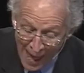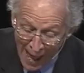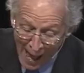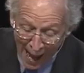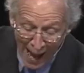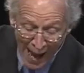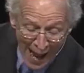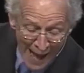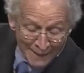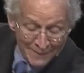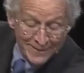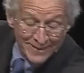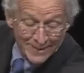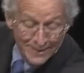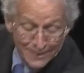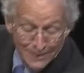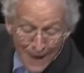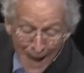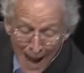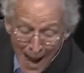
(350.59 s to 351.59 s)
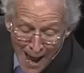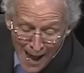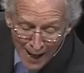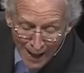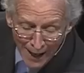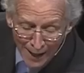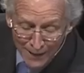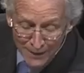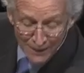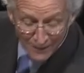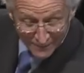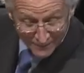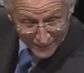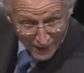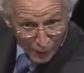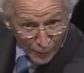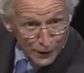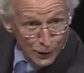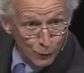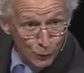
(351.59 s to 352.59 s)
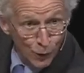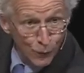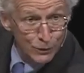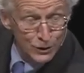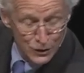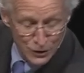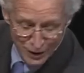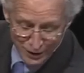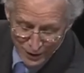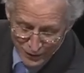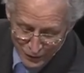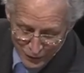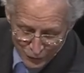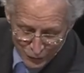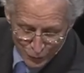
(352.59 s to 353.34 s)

And said, now he quotes Genesis